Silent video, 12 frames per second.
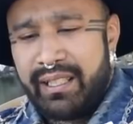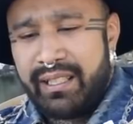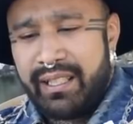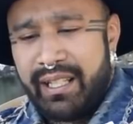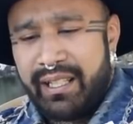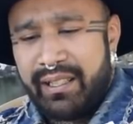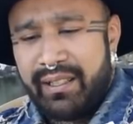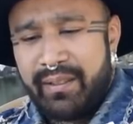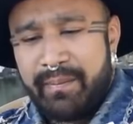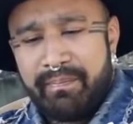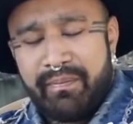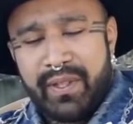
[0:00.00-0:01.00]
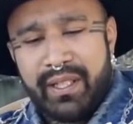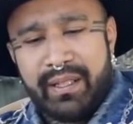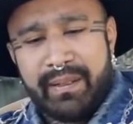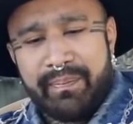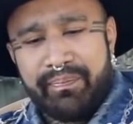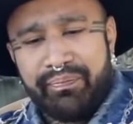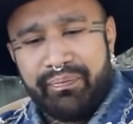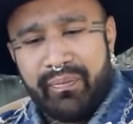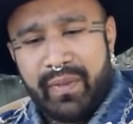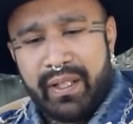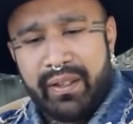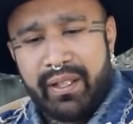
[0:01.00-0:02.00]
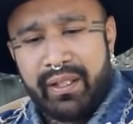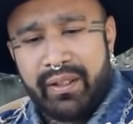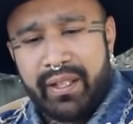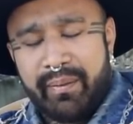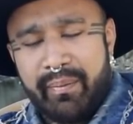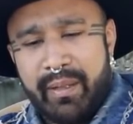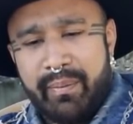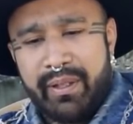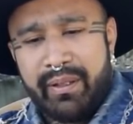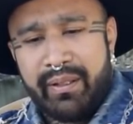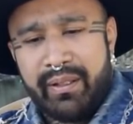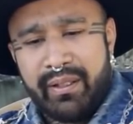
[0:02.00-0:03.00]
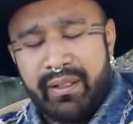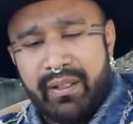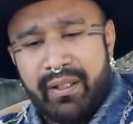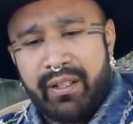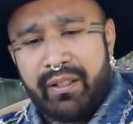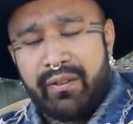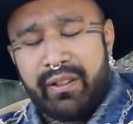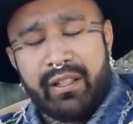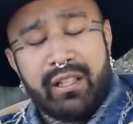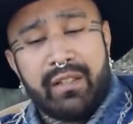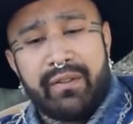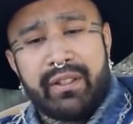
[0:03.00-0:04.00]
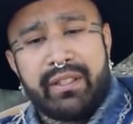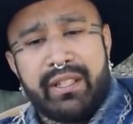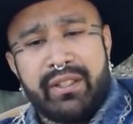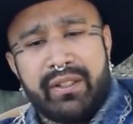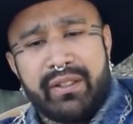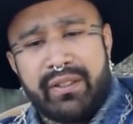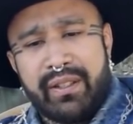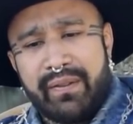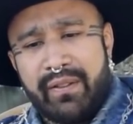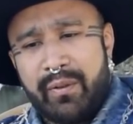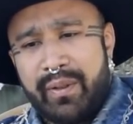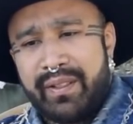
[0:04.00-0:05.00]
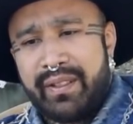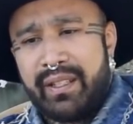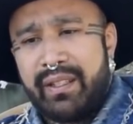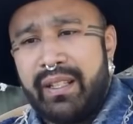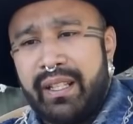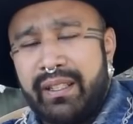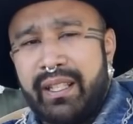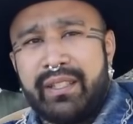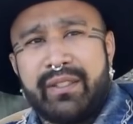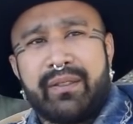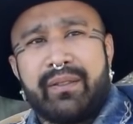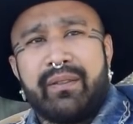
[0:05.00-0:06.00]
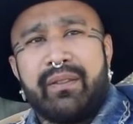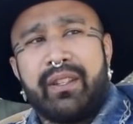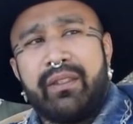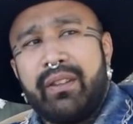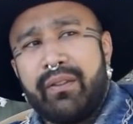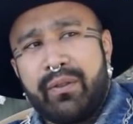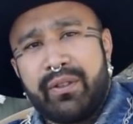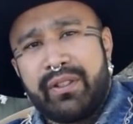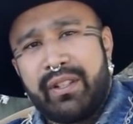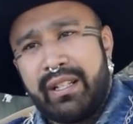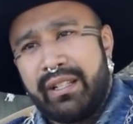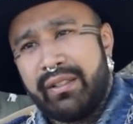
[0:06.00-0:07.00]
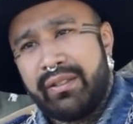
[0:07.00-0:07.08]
yet I think that maybe all of our teachers have always said that of course, our higher